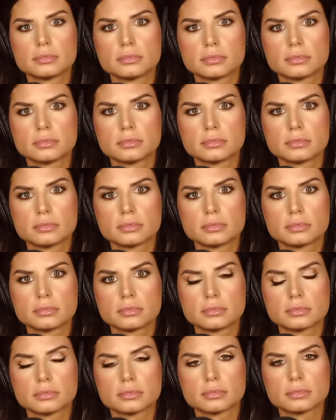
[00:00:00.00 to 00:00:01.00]

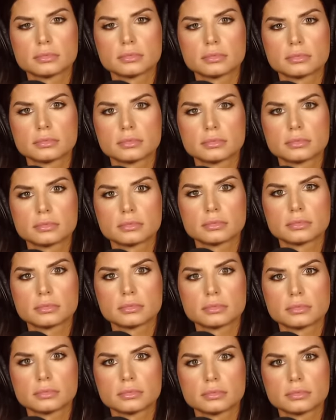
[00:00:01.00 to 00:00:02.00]

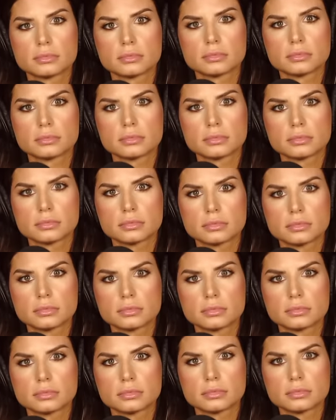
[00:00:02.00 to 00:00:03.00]

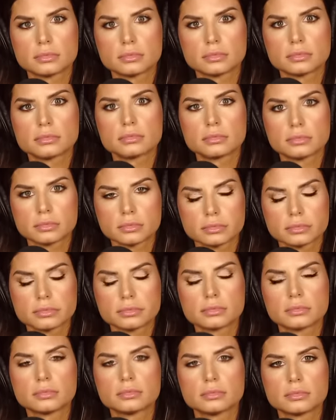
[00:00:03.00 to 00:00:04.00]

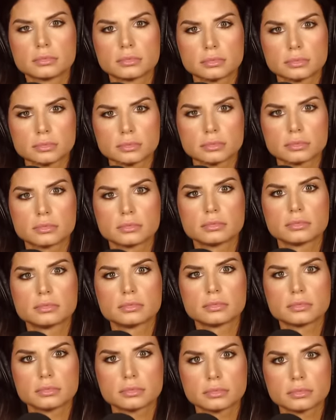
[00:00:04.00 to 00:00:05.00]

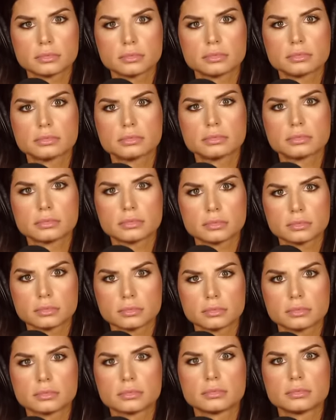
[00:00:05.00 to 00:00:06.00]

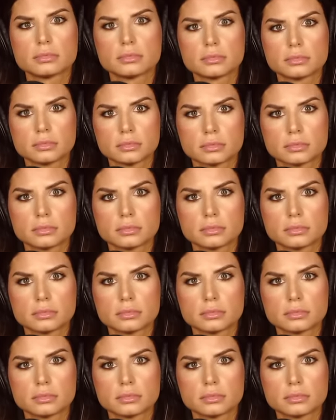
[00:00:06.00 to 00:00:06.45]
The person shown says nothing.